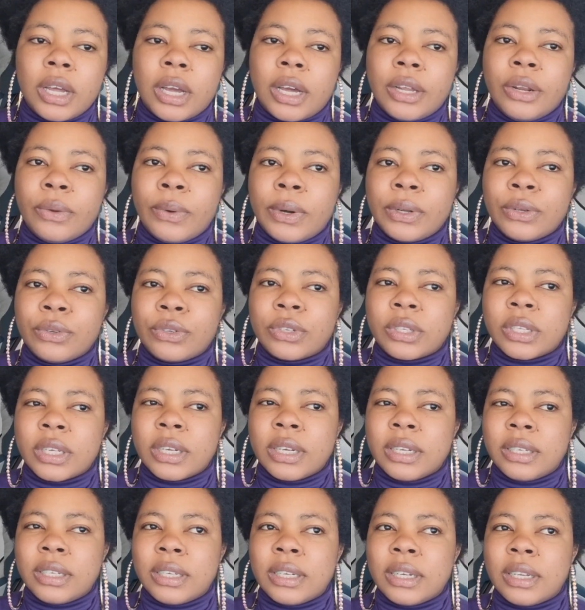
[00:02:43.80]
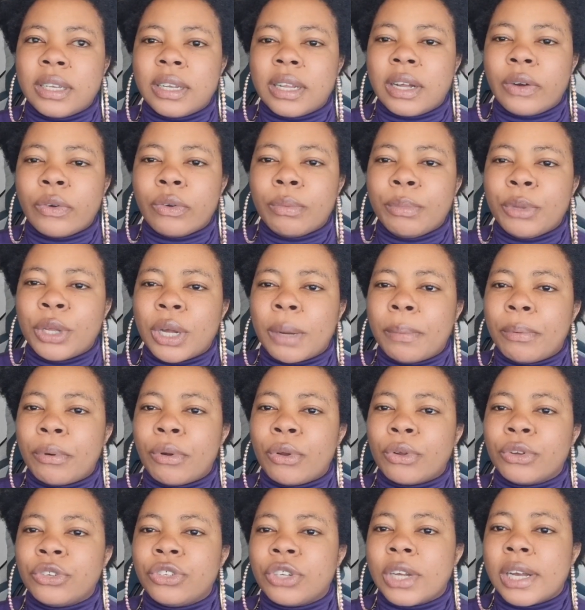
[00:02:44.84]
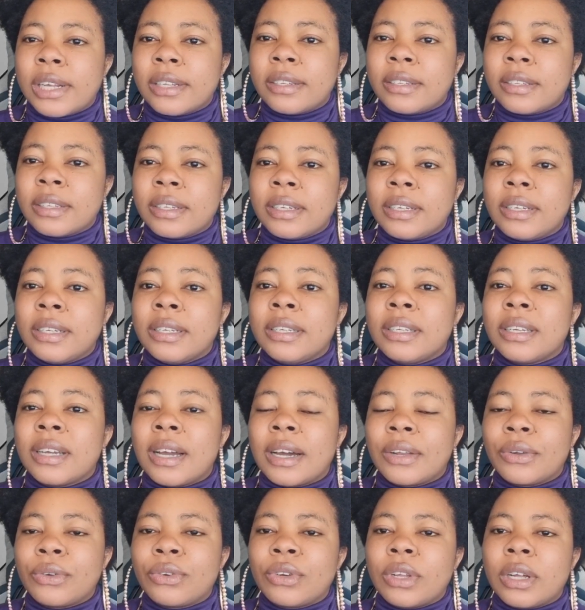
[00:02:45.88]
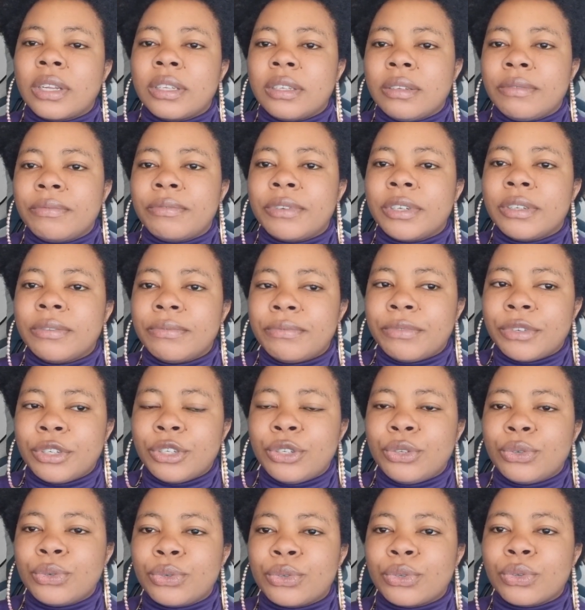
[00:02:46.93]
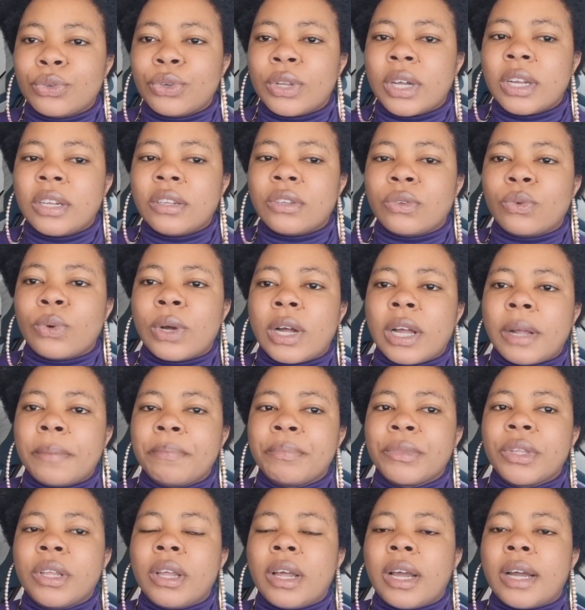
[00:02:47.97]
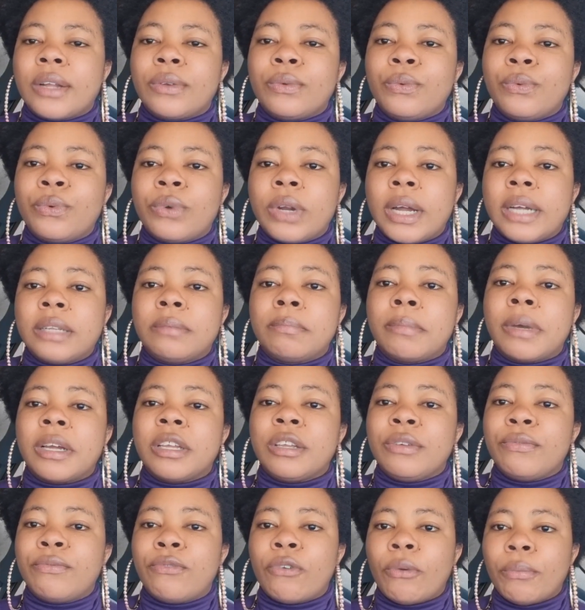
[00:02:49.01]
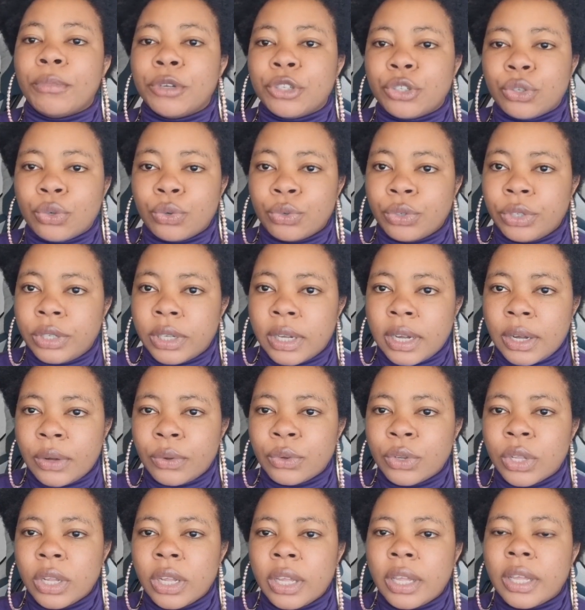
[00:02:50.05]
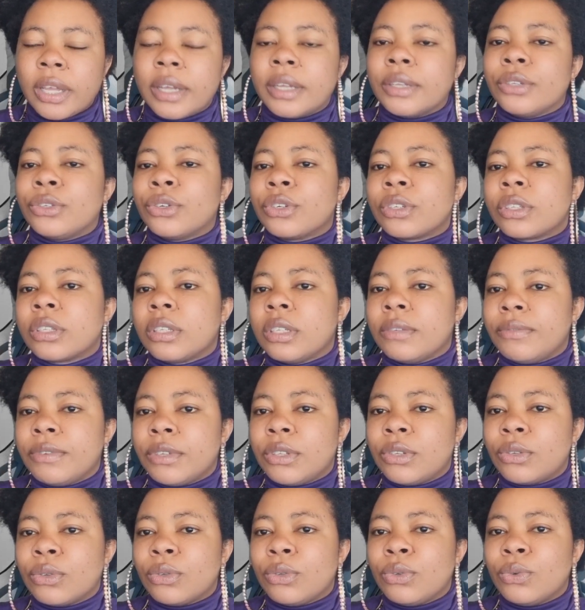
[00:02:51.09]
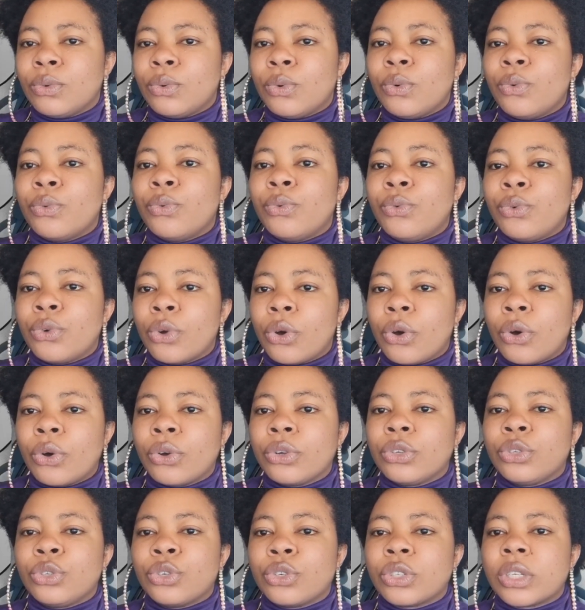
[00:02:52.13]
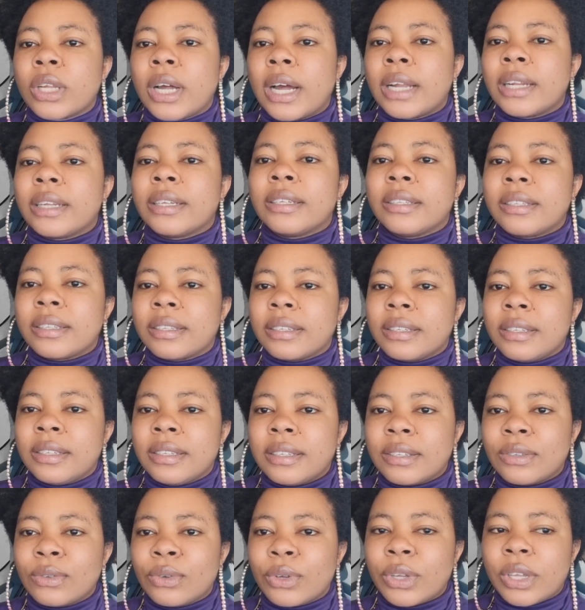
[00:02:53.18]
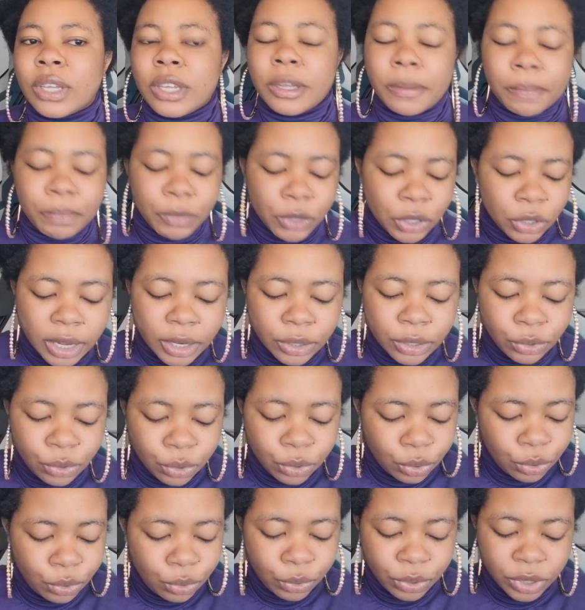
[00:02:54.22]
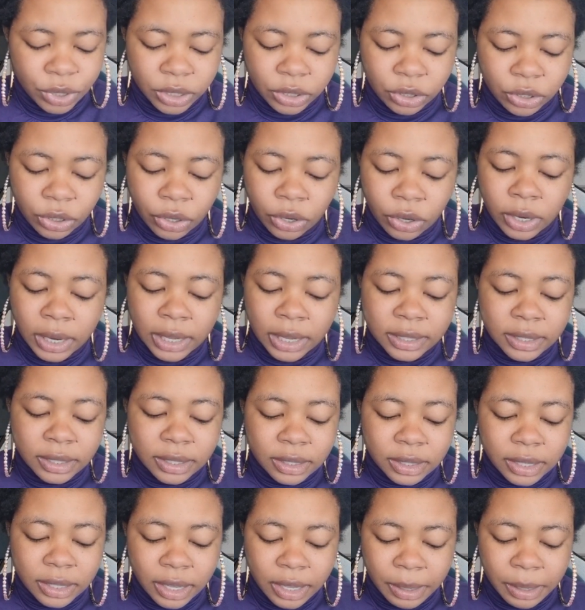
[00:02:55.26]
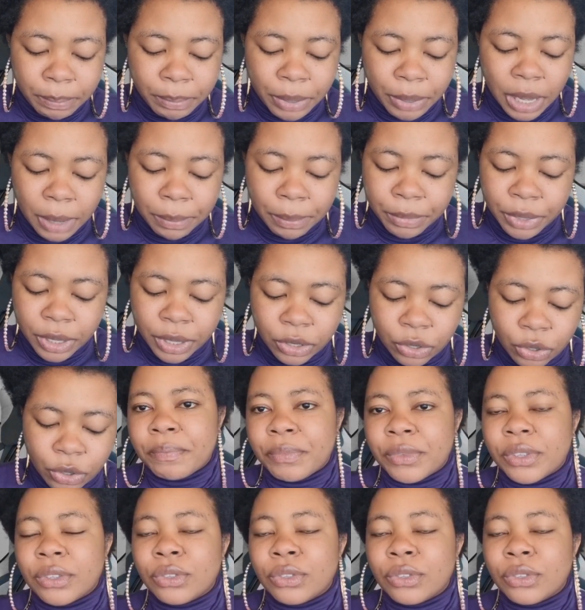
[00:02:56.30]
I don't want to say a thing that I will be apologizing in another different video. So that is why I do write my information down and just give it to you raw, just at its ease. Okay, a Dudu is a tolerance stay permit.